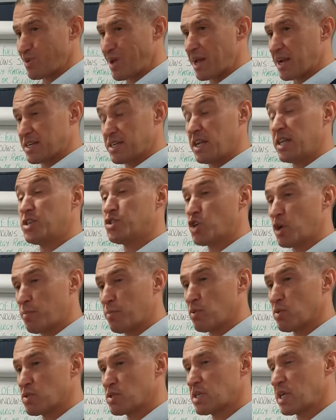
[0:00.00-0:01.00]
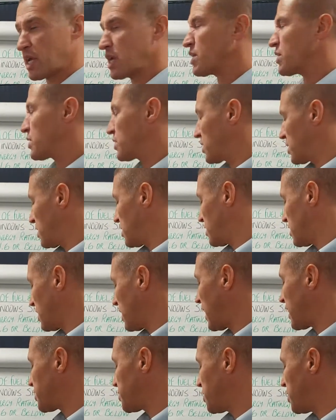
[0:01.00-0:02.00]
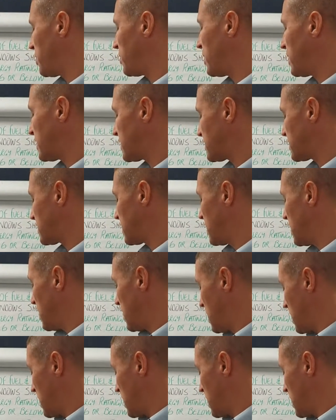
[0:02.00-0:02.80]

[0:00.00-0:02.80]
We actually triple seal the glass units.